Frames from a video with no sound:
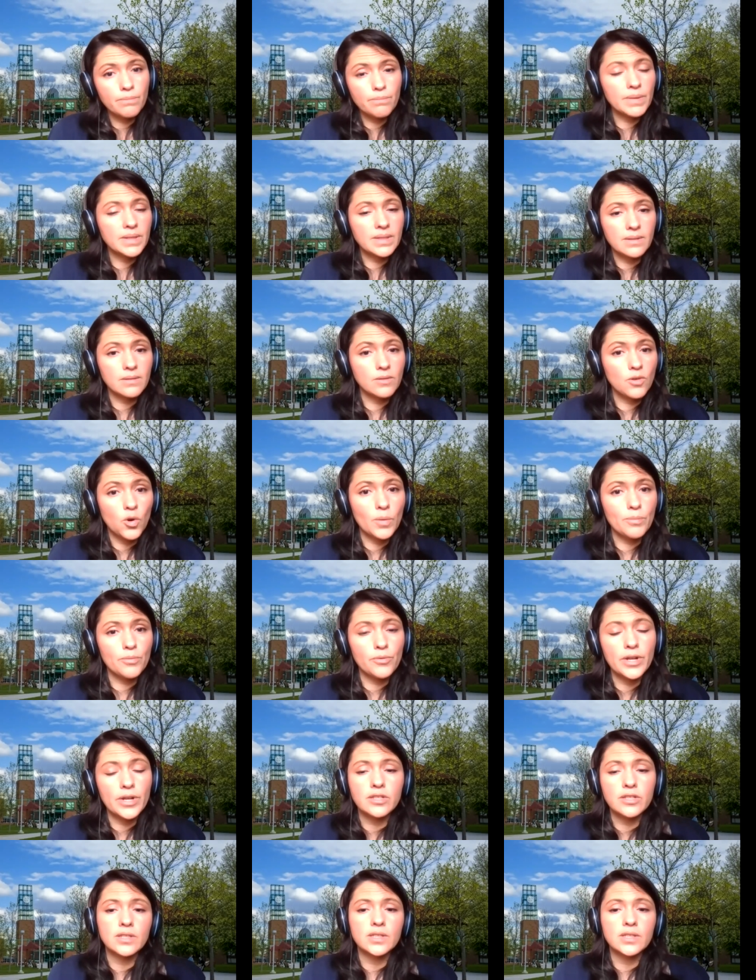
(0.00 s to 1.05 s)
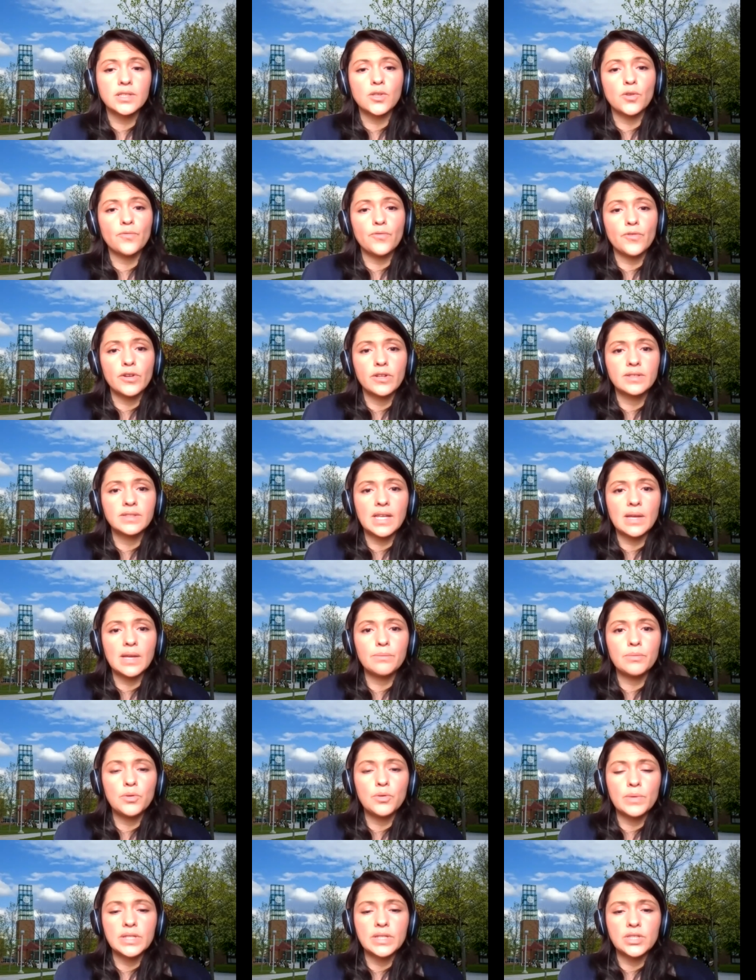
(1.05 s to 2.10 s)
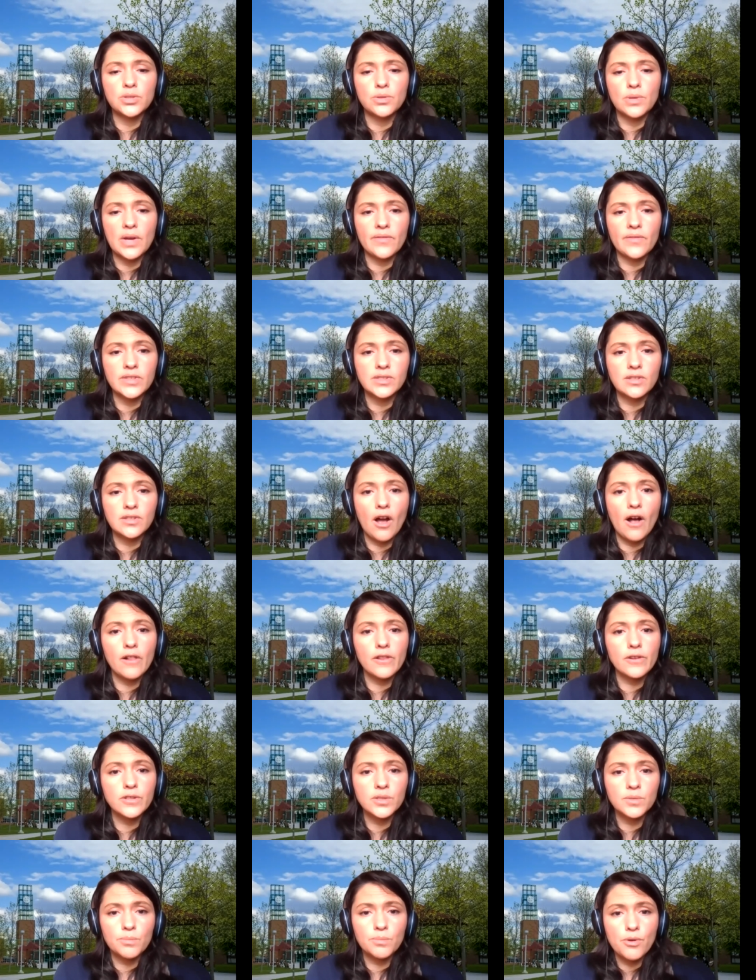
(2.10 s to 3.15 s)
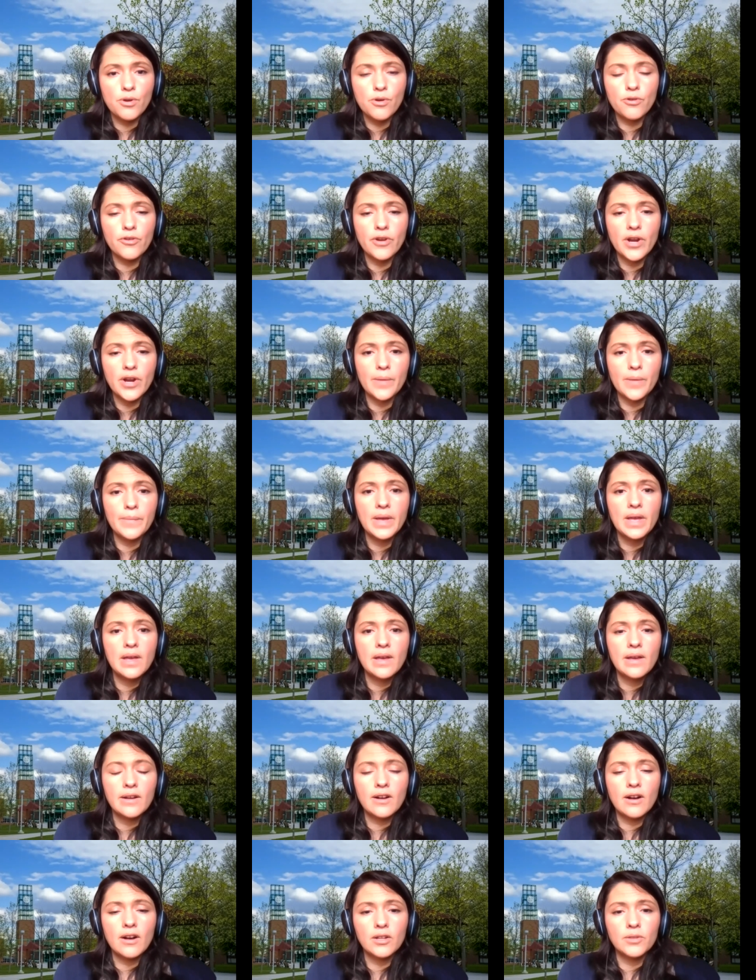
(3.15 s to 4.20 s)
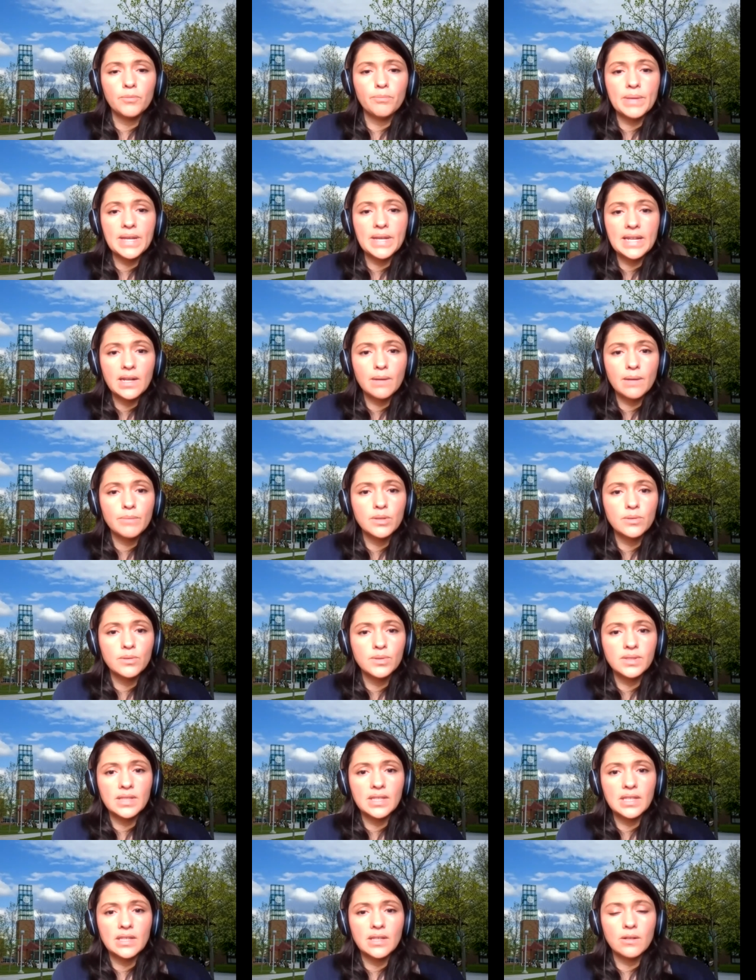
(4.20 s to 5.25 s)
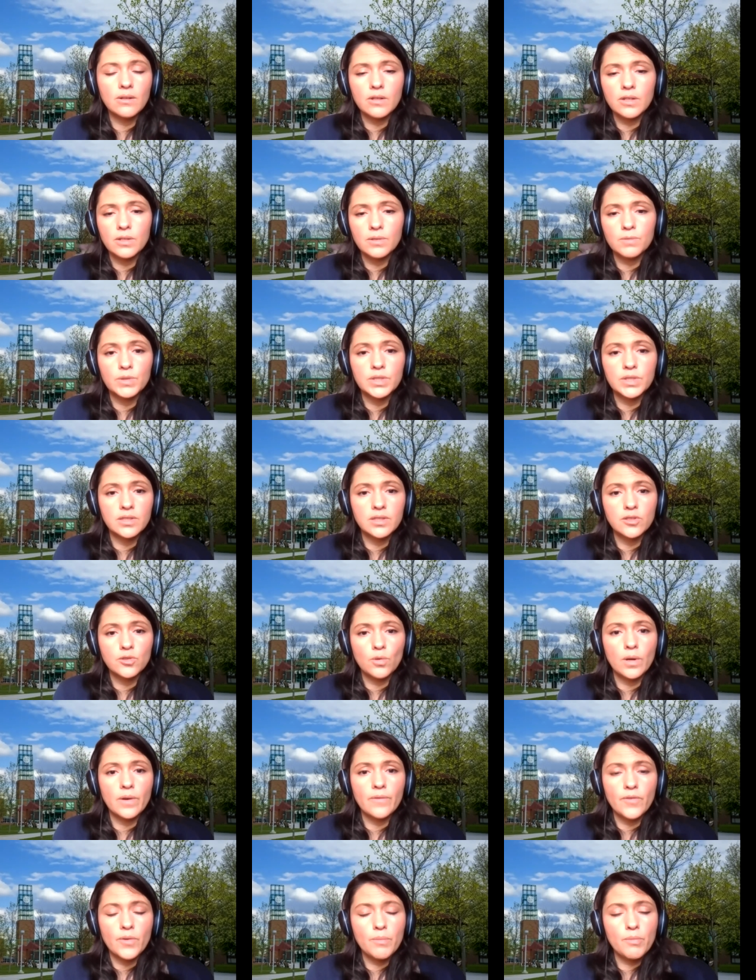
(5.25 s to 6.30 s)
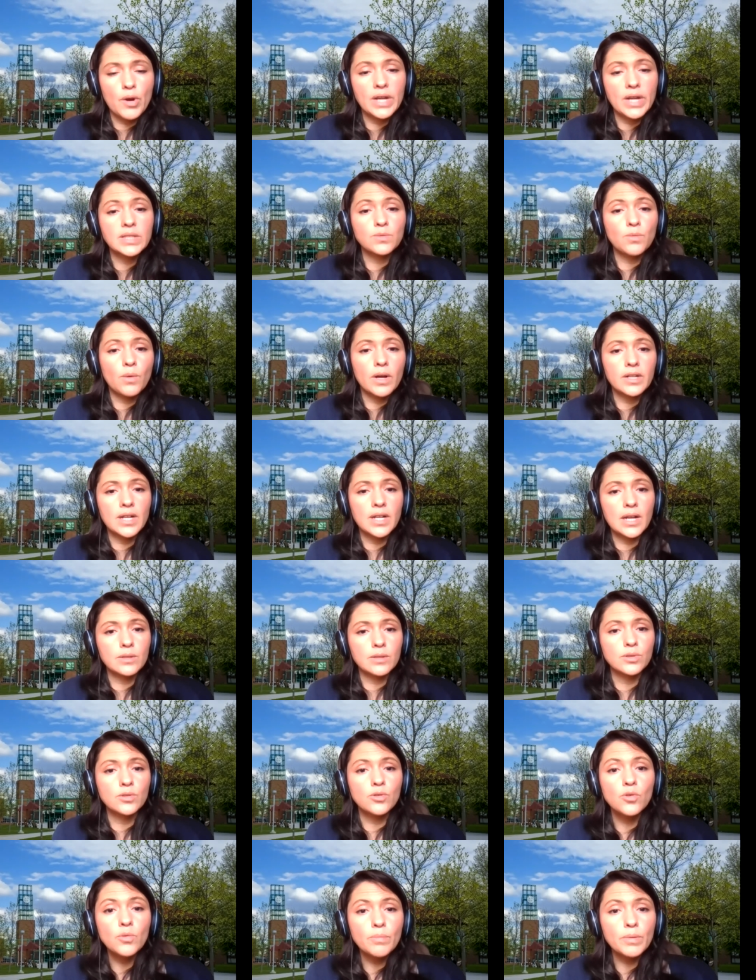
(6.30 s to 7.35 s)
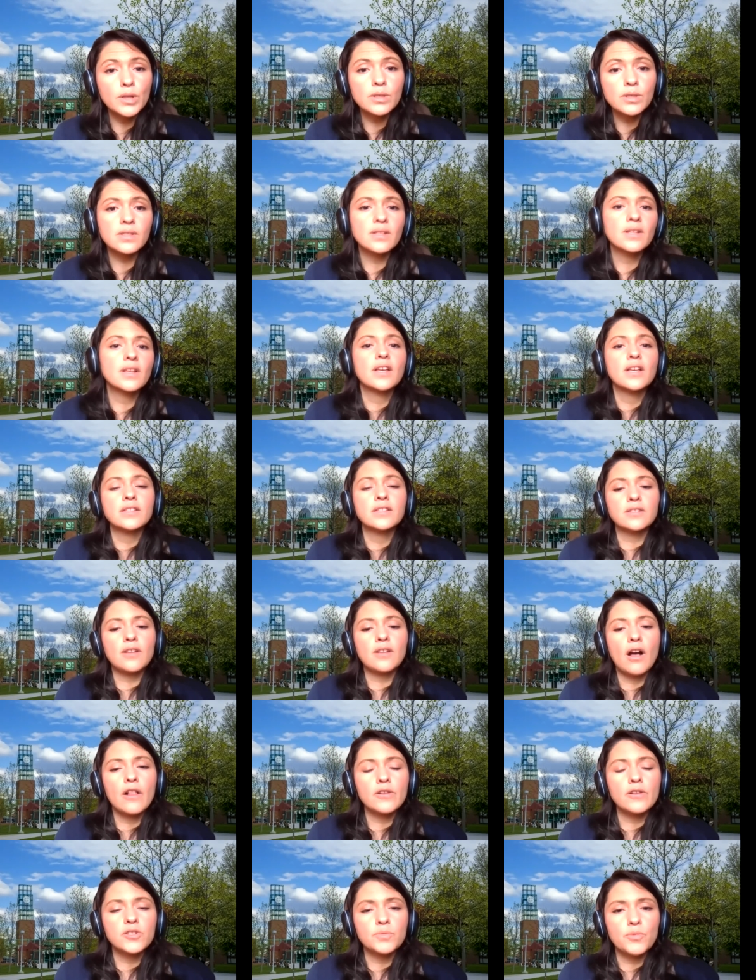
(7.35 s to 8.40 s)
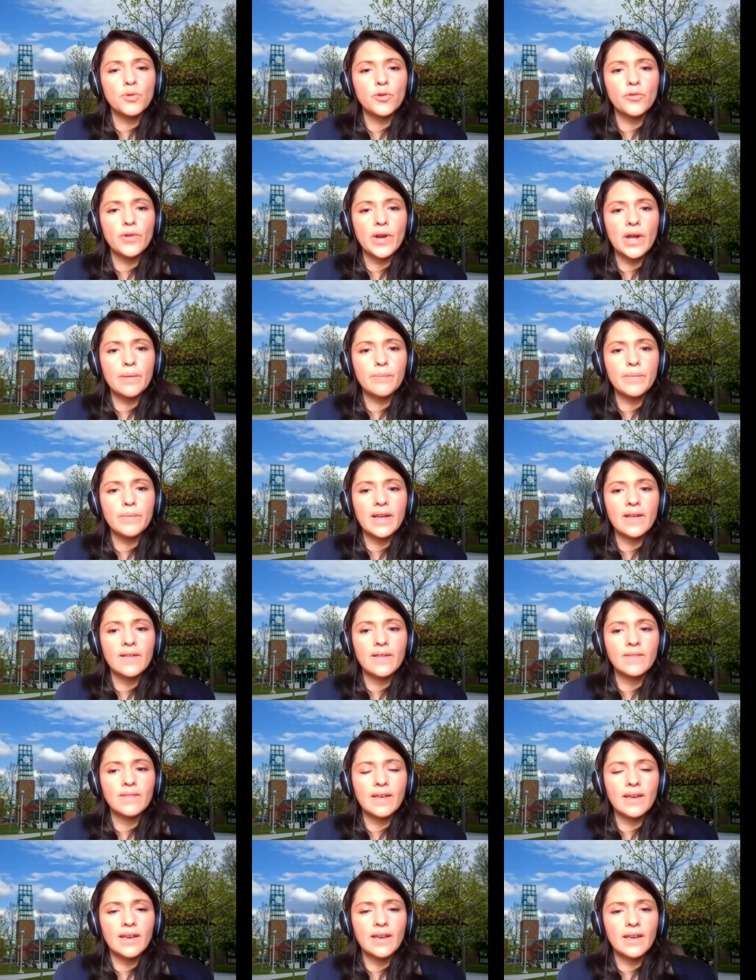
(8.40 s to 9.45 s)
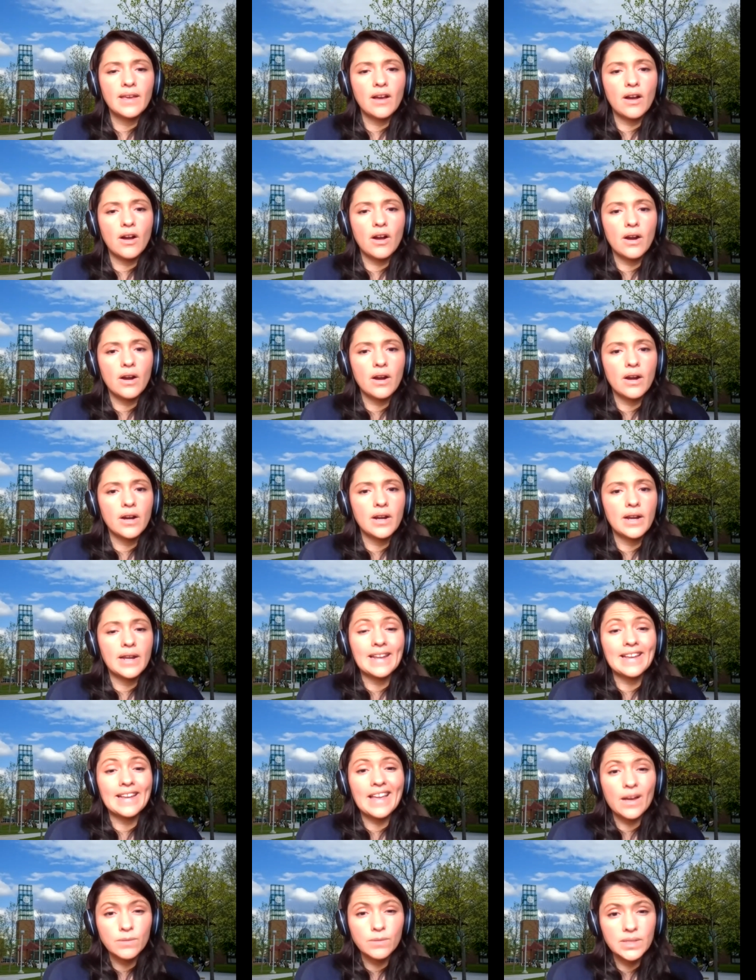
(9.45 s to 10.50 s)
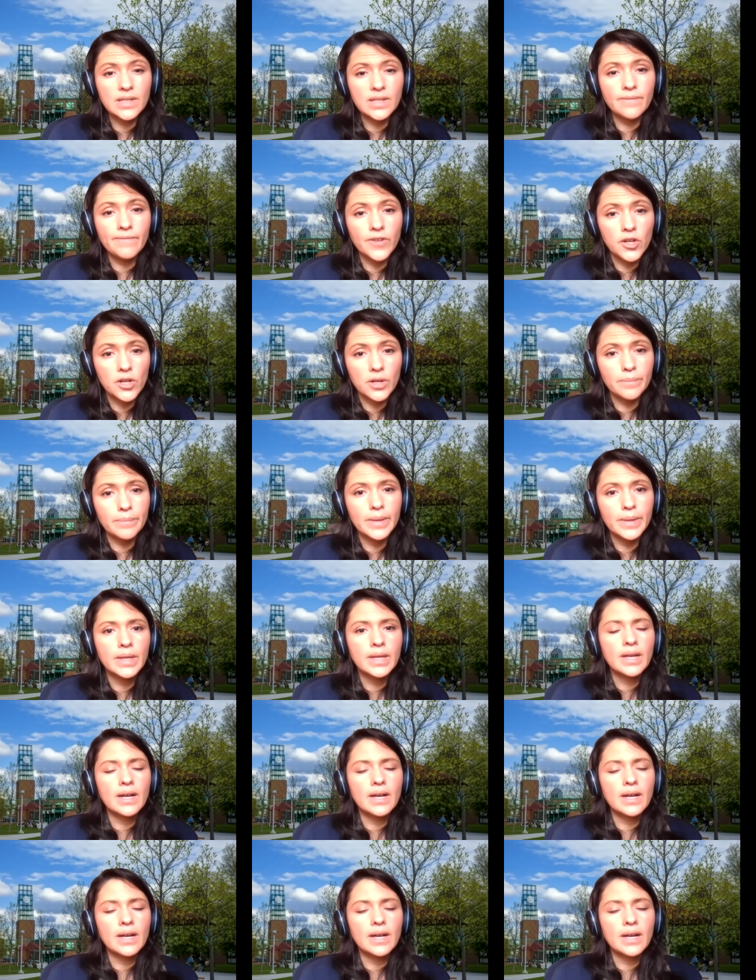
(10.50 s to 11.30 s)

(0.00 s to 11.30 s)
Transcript: business corporations. So for example, we do have a scholars program called P W C, or which is short for PricewaterhouseCoopers Scholars Program, and they are an accounting firm.